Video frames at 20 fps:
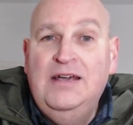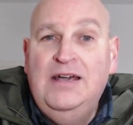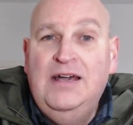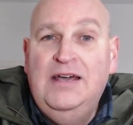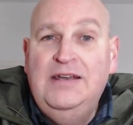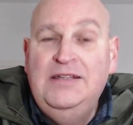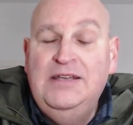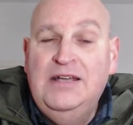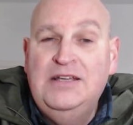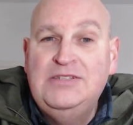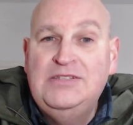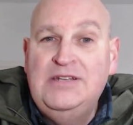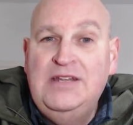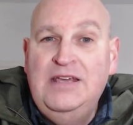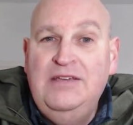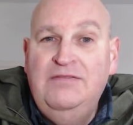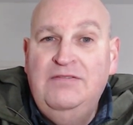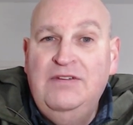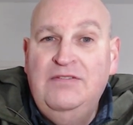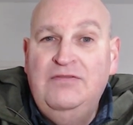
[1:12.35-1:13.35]
and it has an
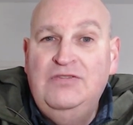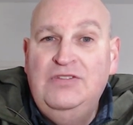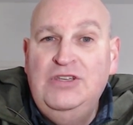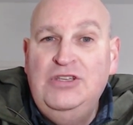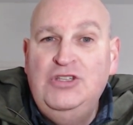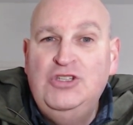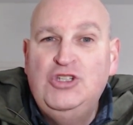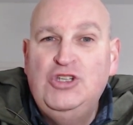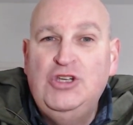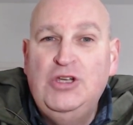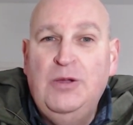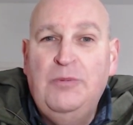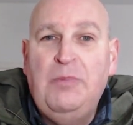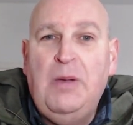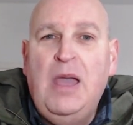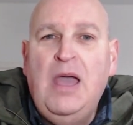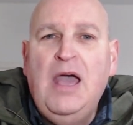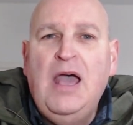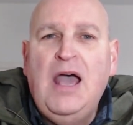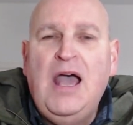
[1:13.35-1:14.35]
A15 chip,
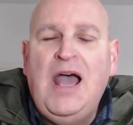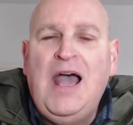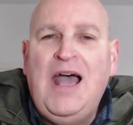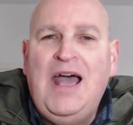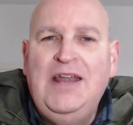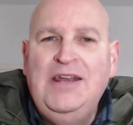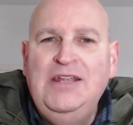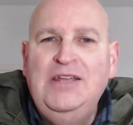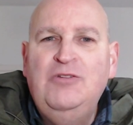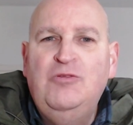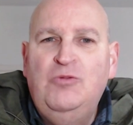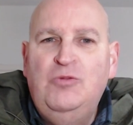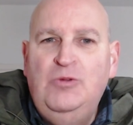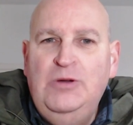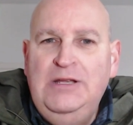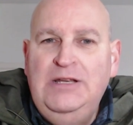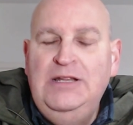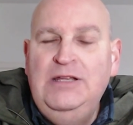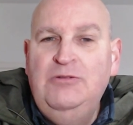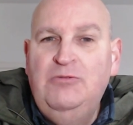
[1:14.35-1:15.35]
and it
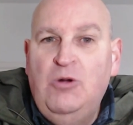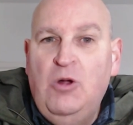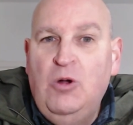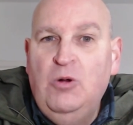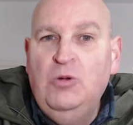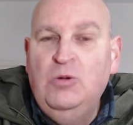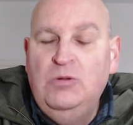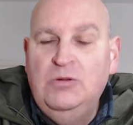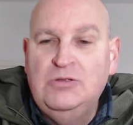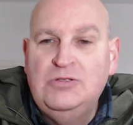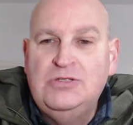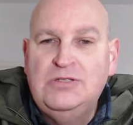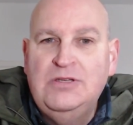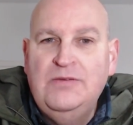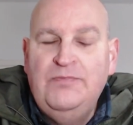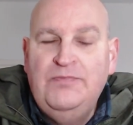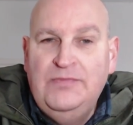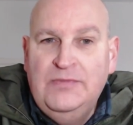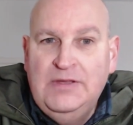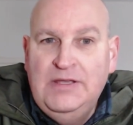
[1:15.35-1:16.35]
really rolls.
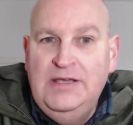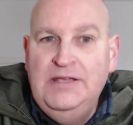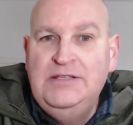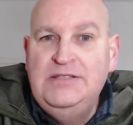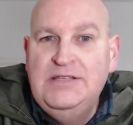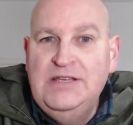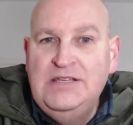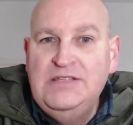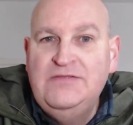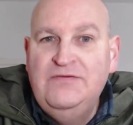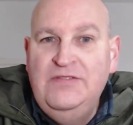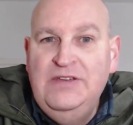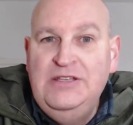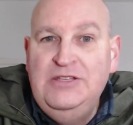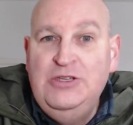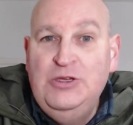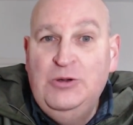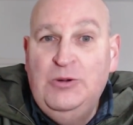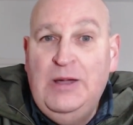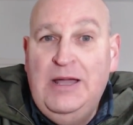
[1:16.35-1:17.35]
It does
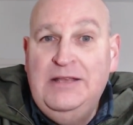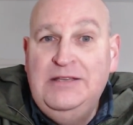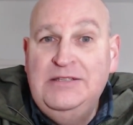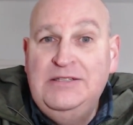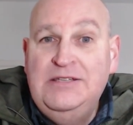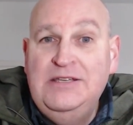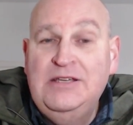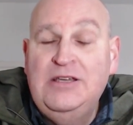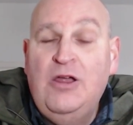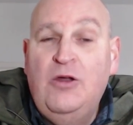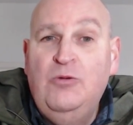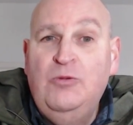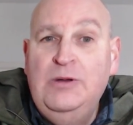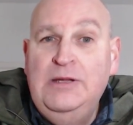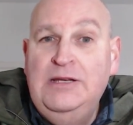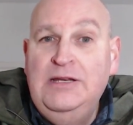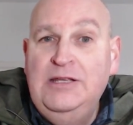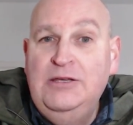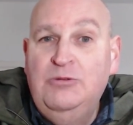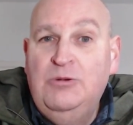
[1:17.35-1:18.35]
video editing
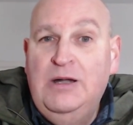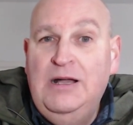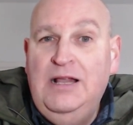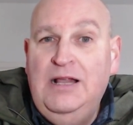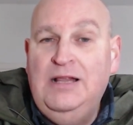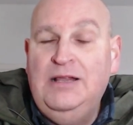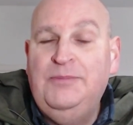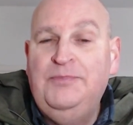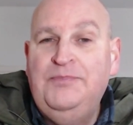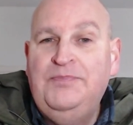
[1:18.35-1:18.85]
really well.